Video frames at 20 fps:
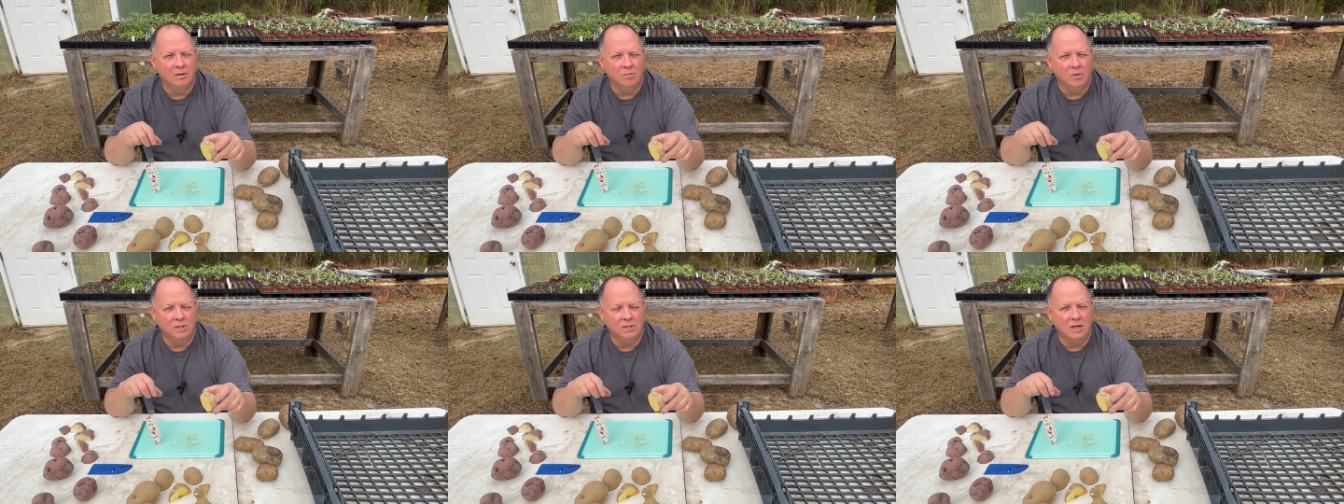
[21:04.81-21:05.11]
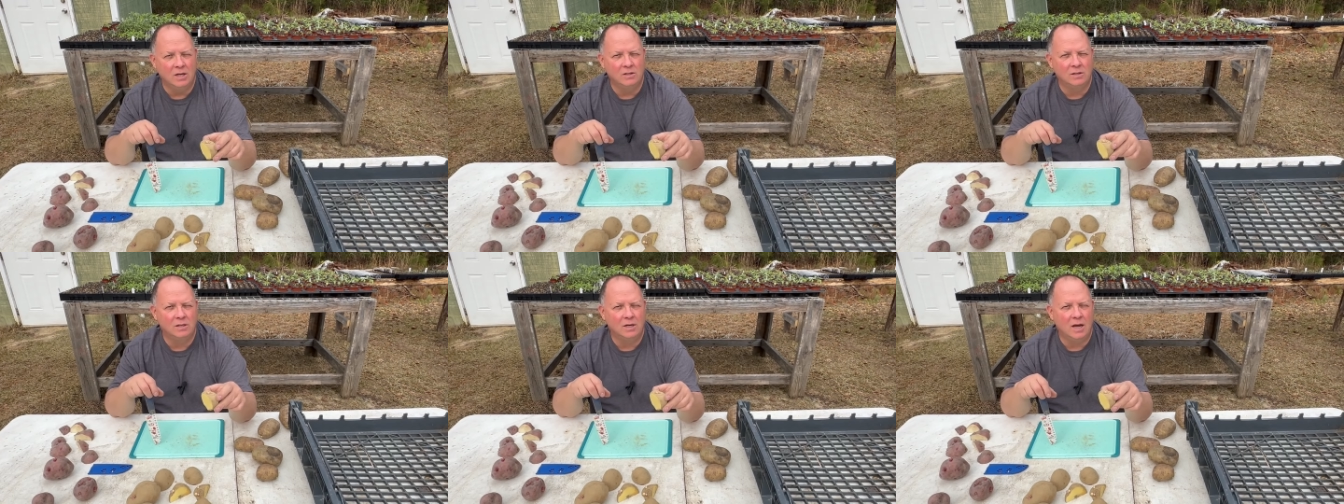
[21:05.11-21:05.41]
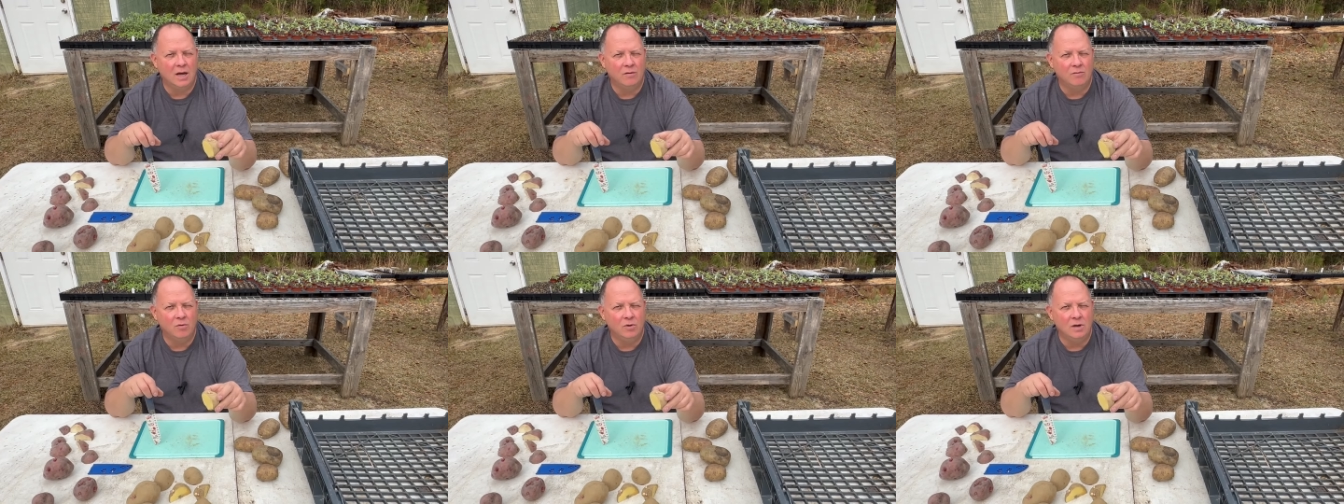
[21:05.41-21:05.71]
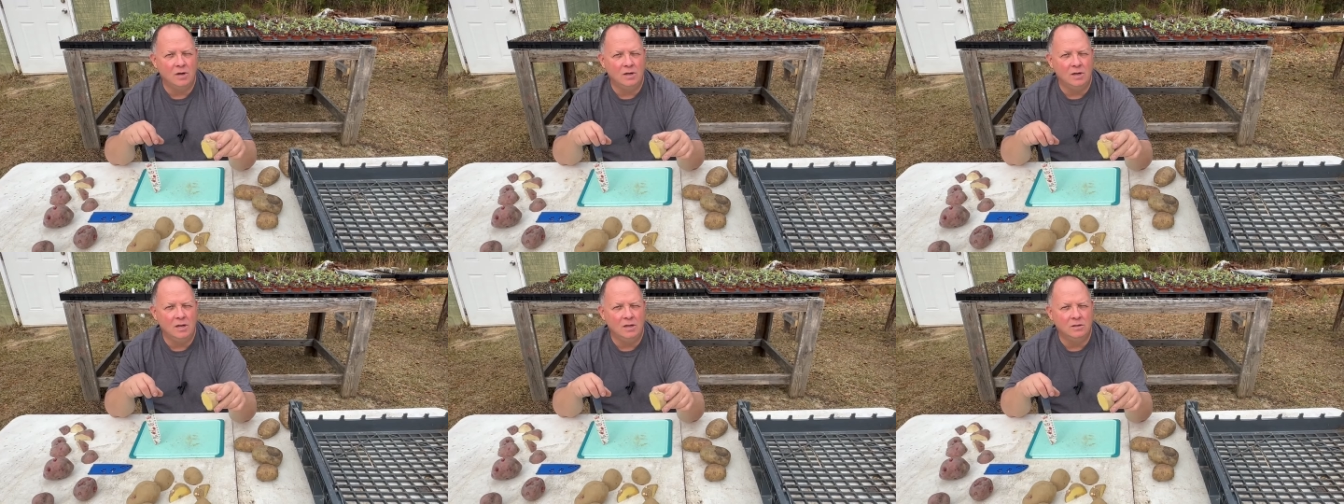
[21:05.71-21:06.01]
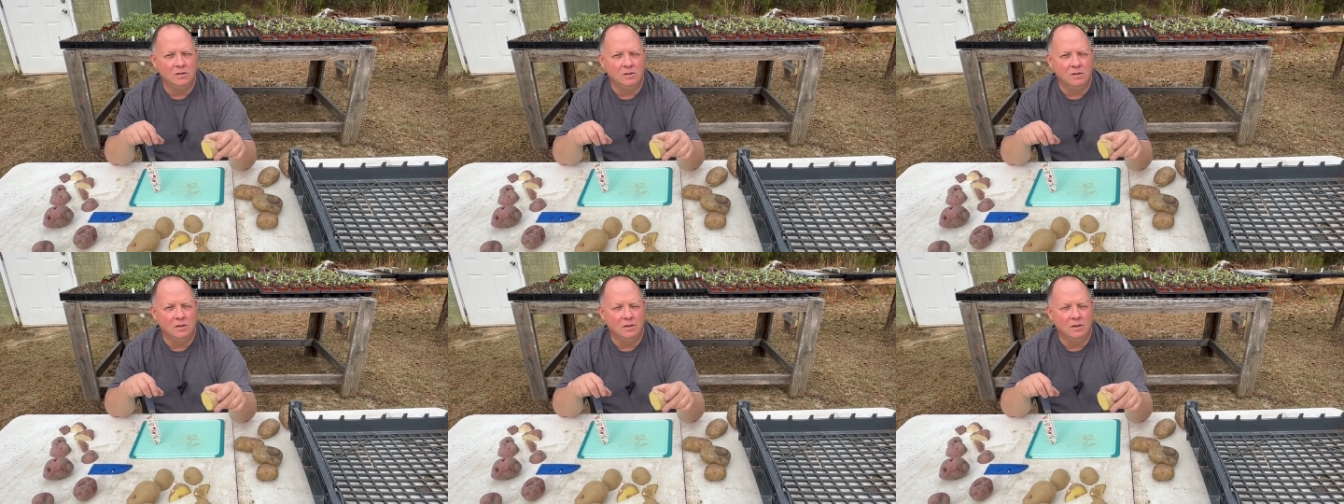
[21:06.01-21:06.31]
but doesn't have what it
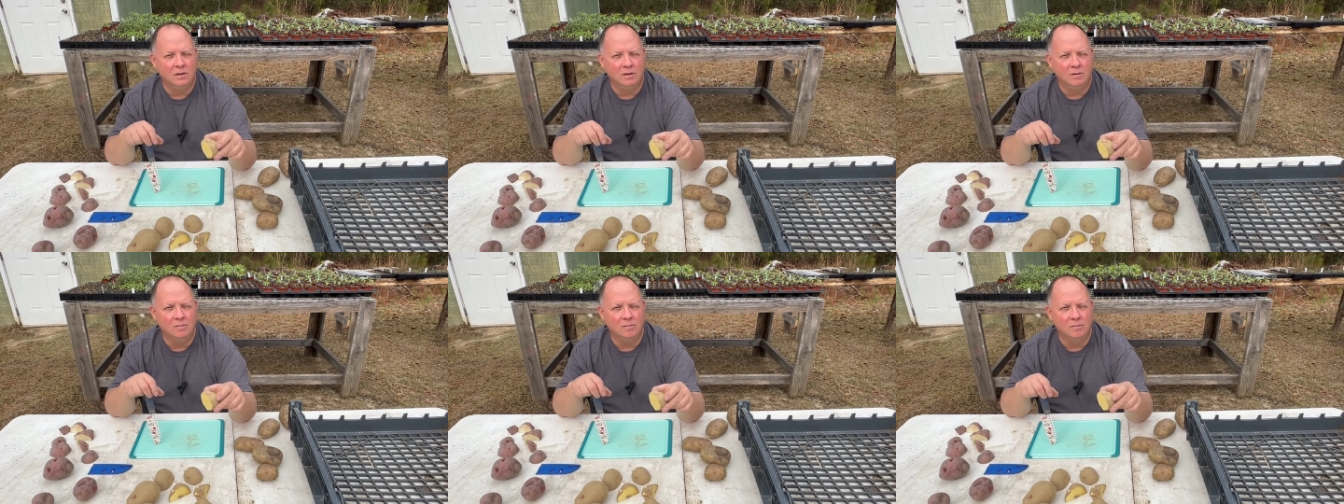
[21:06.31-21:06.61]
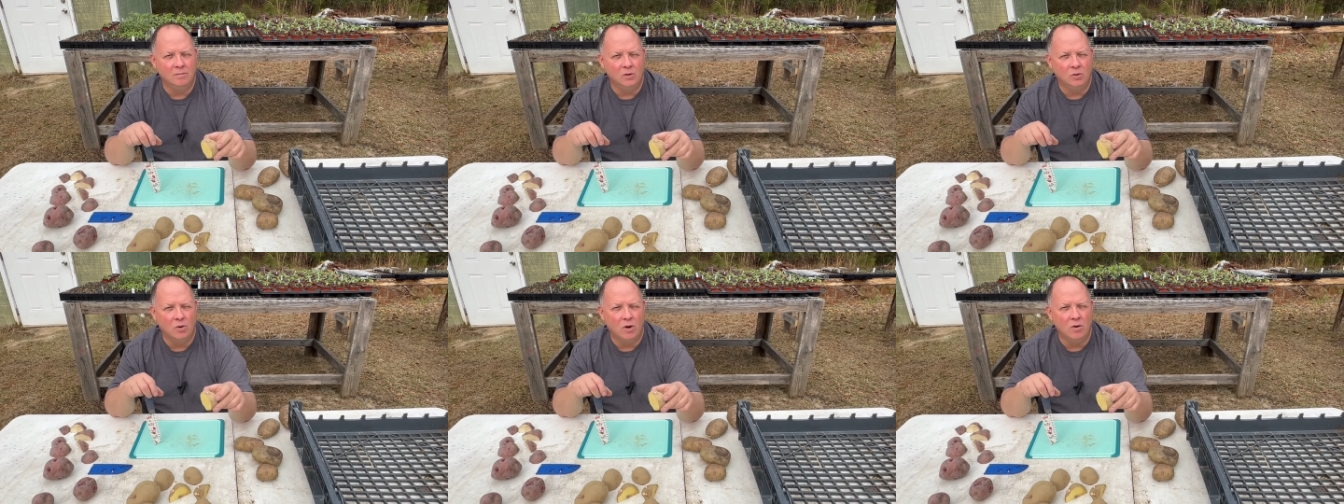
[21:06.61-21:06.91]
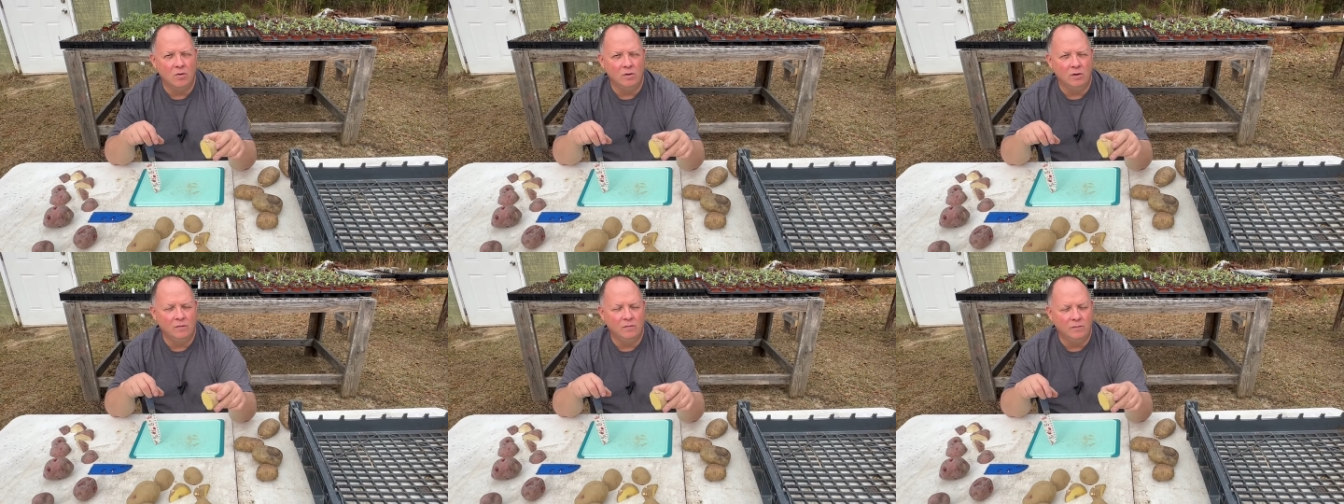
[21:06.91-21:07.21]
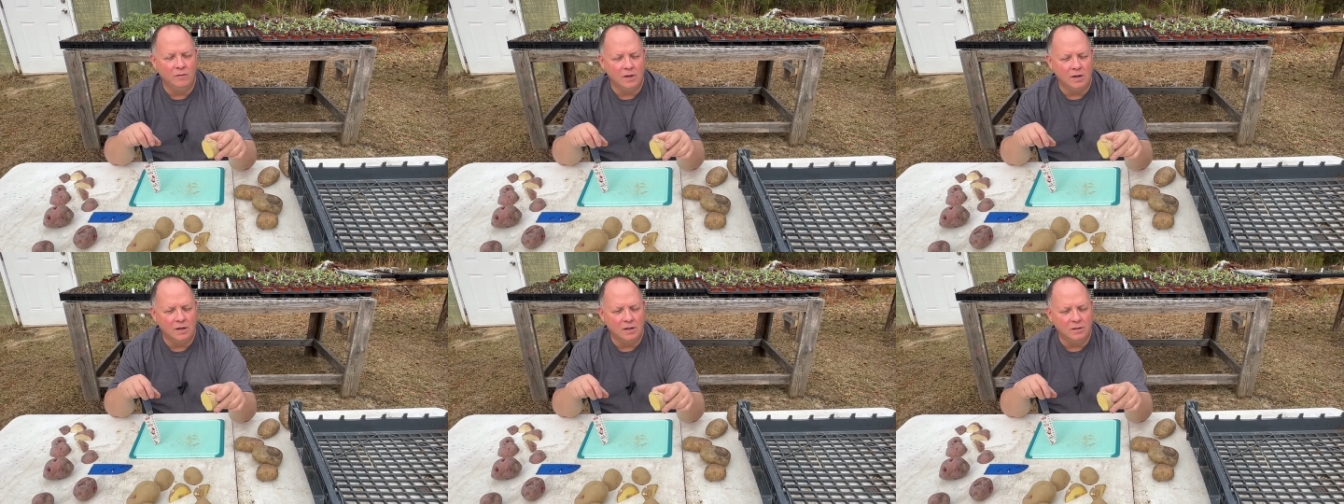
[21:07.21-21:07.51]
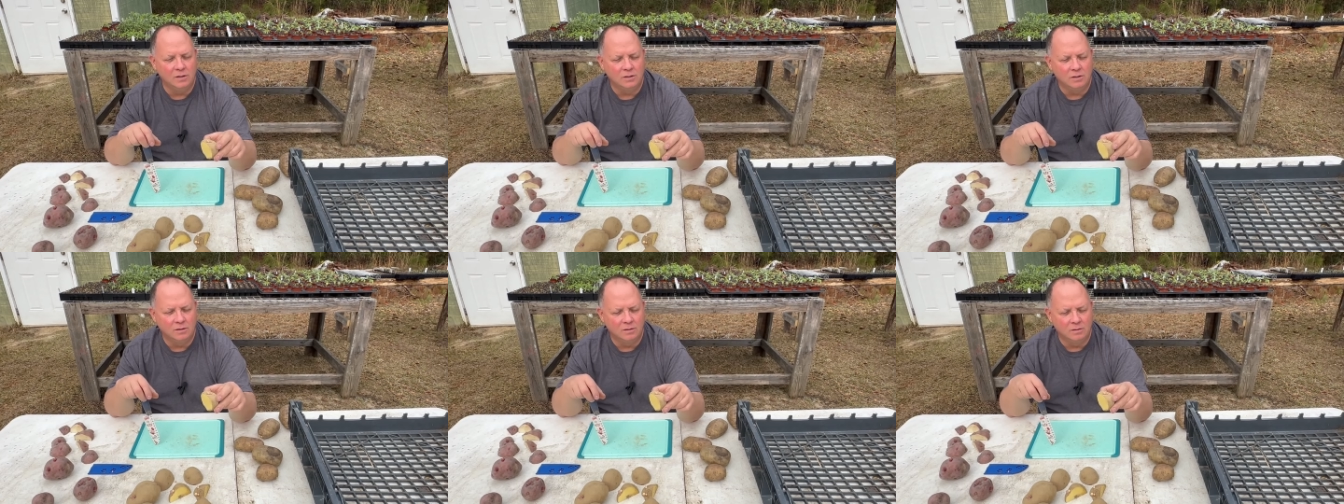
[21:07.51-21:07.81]
needs to grow and
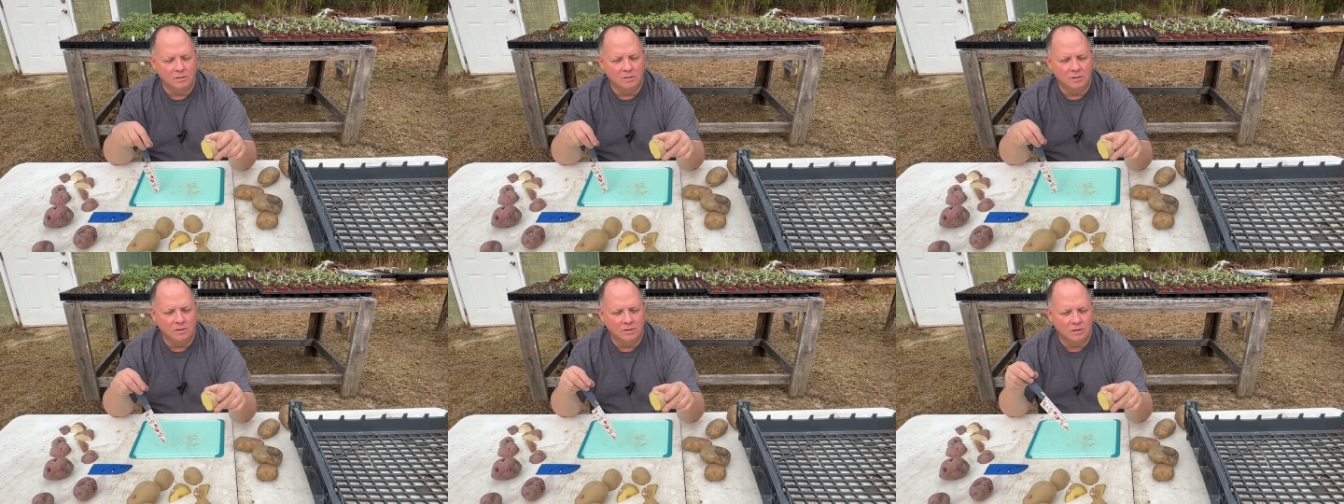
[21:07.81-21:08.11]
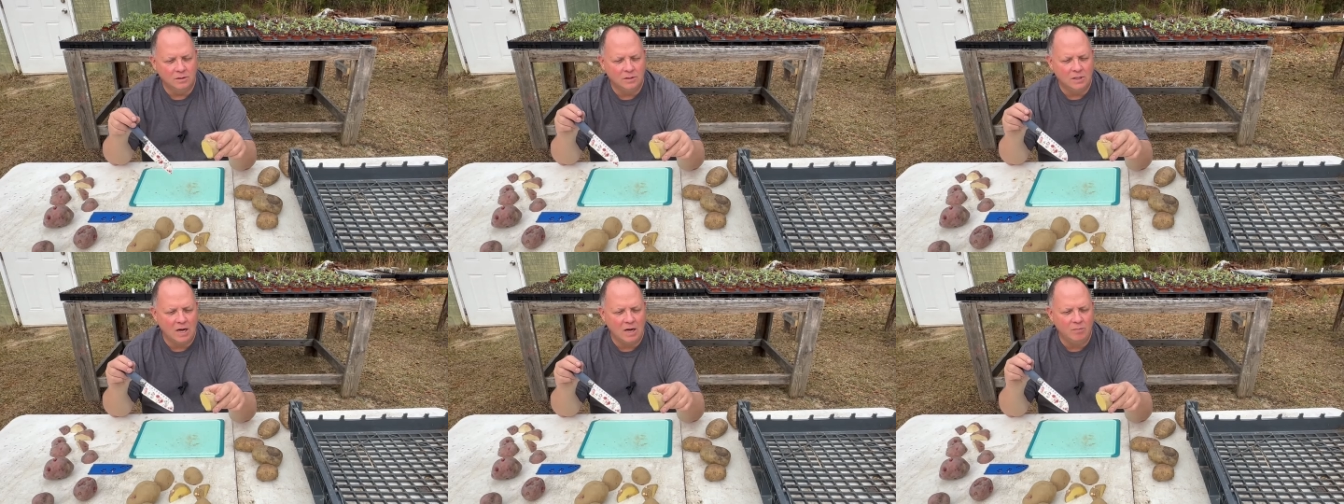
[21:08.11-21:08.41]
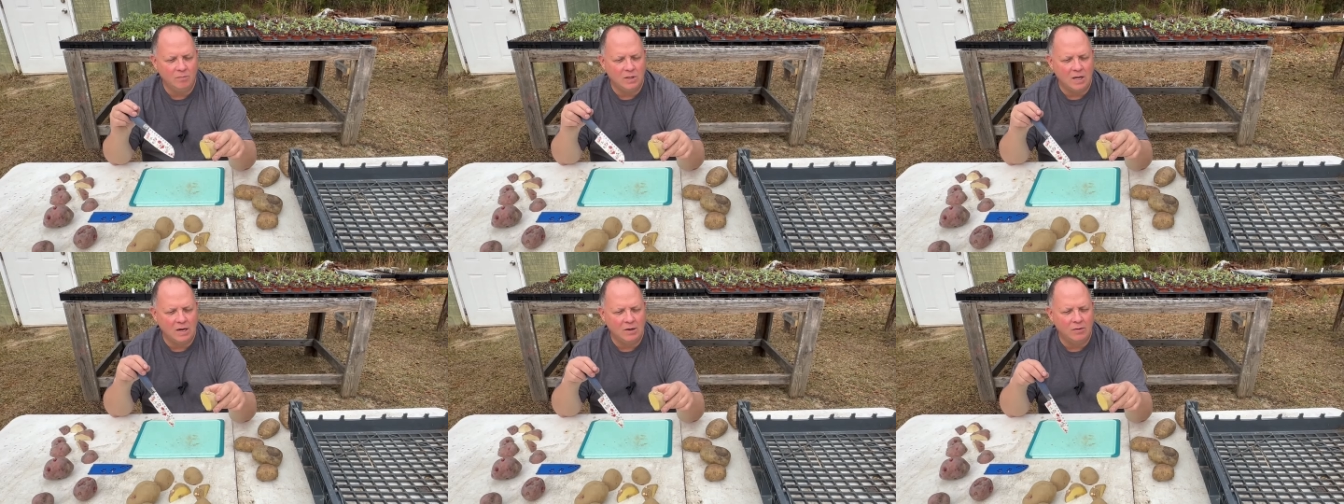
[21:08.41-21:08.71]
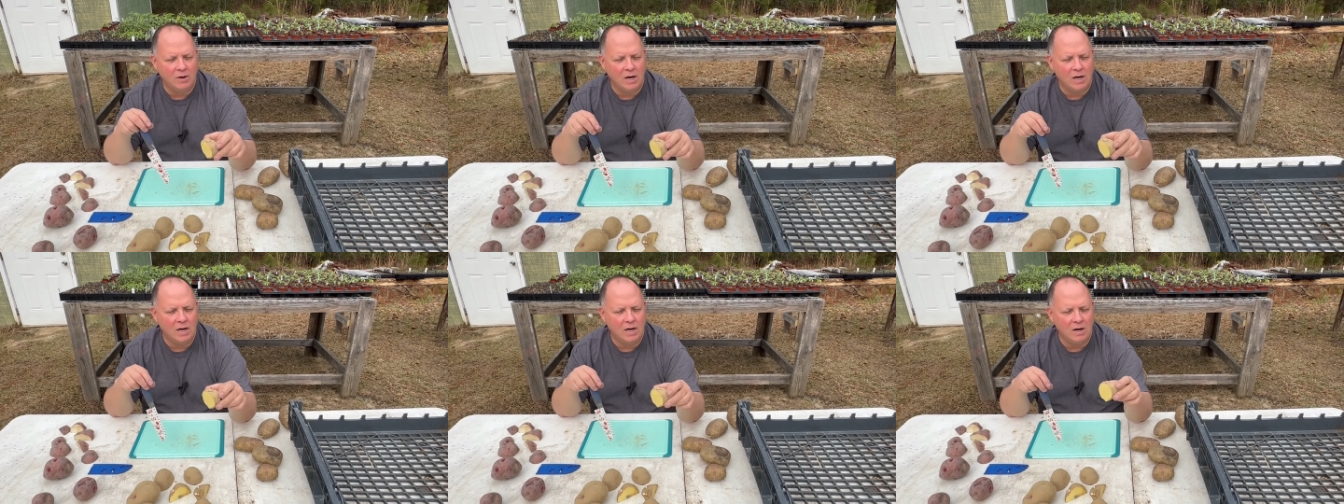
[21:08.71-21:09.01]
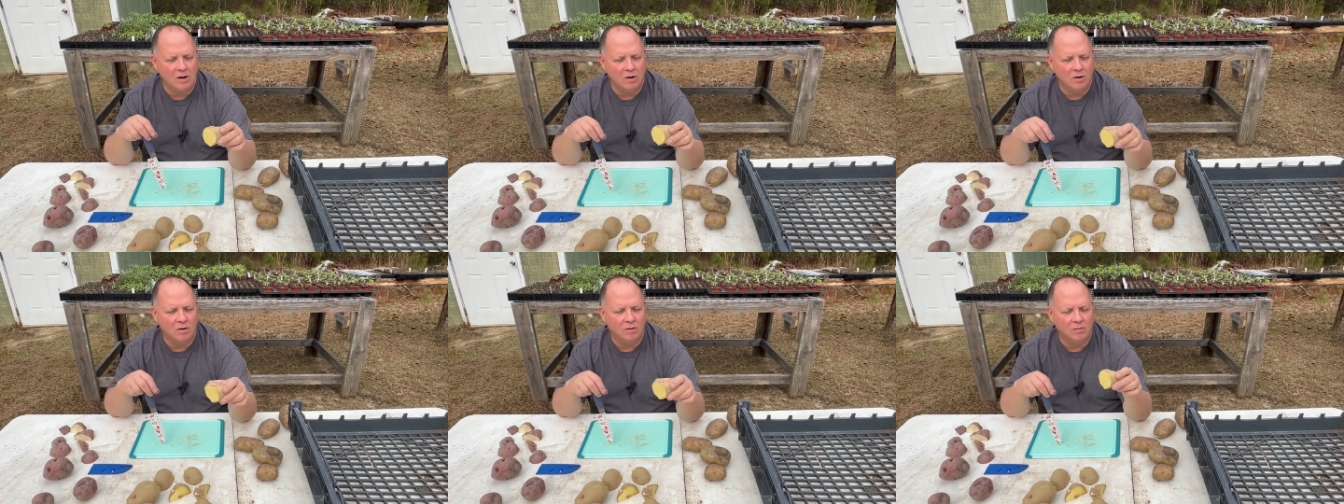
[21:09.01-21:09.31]
finish. Same thing right
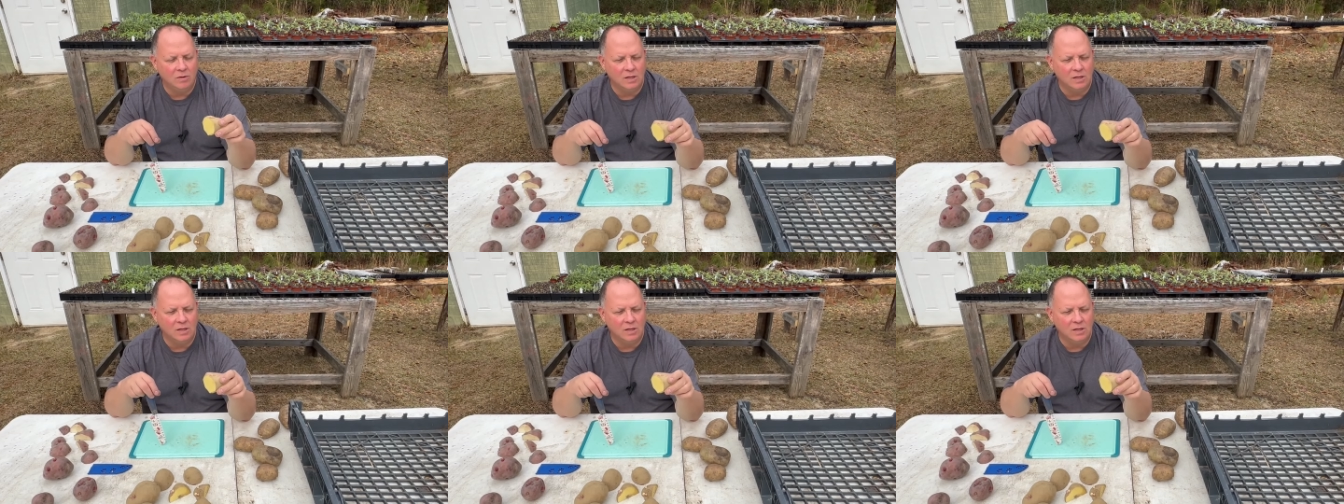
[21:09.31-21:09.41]
here.